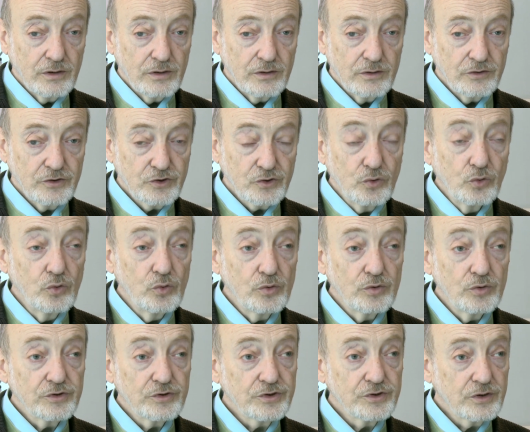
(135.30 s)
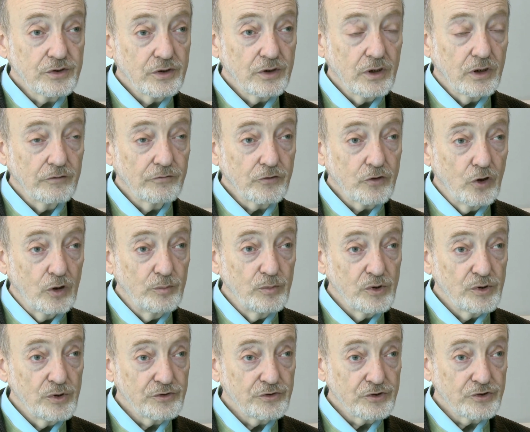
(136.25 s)
schools of
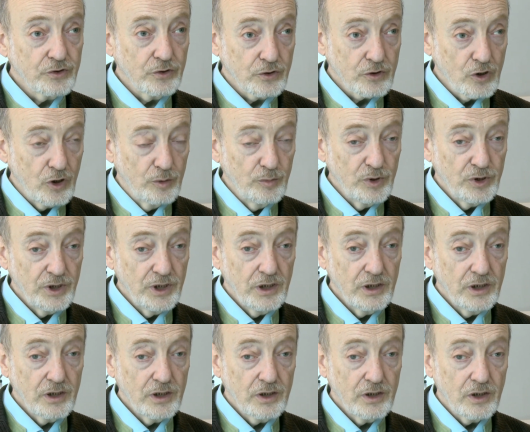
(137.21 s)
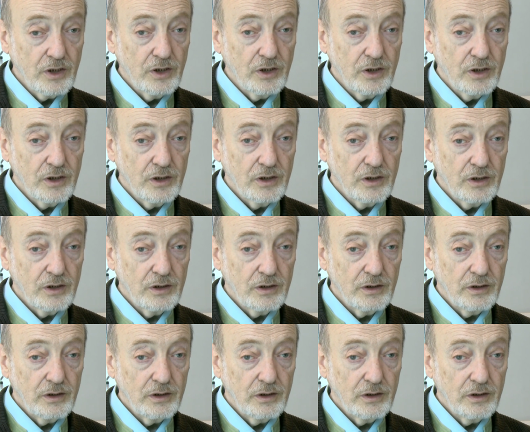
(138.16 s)
commons or commoning uh,